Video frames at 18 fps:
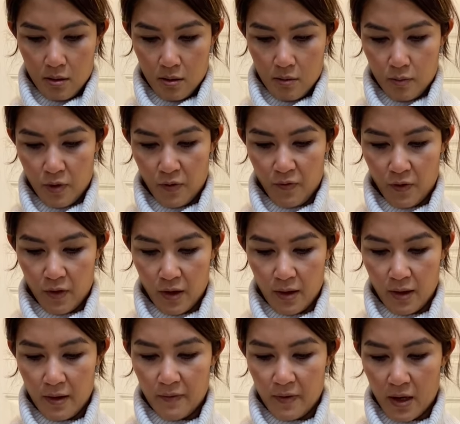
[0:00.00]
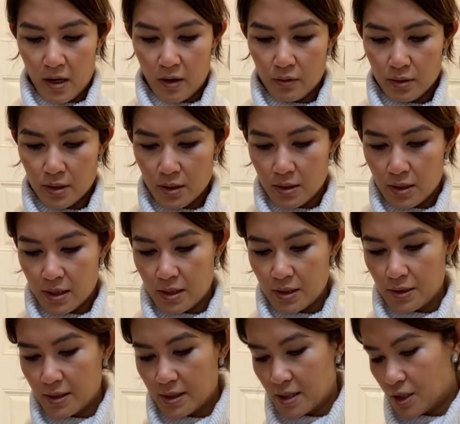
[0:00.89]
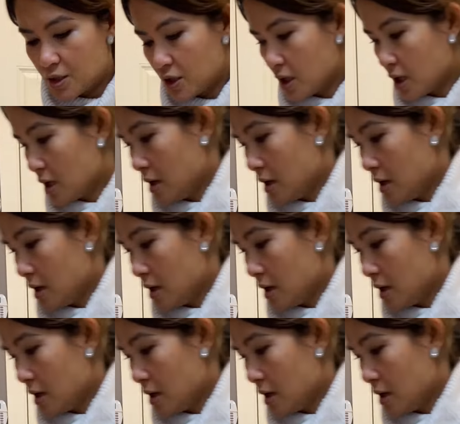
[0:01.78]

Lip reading: before you leave the house you could do this trick.